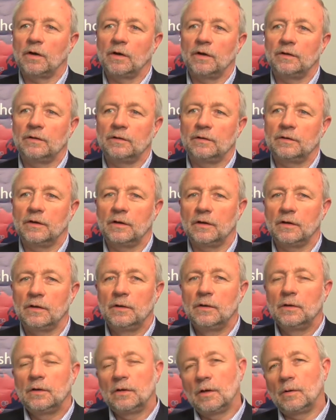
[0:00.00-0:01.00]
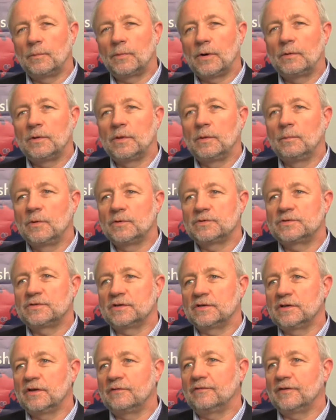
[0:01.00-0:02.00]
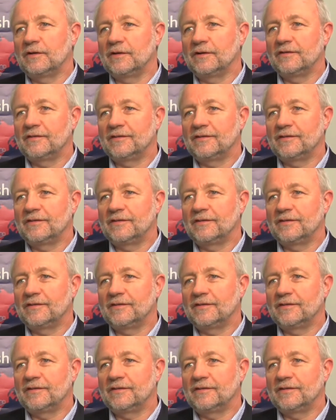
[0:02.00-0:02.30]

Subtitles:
and you know, probably the most significant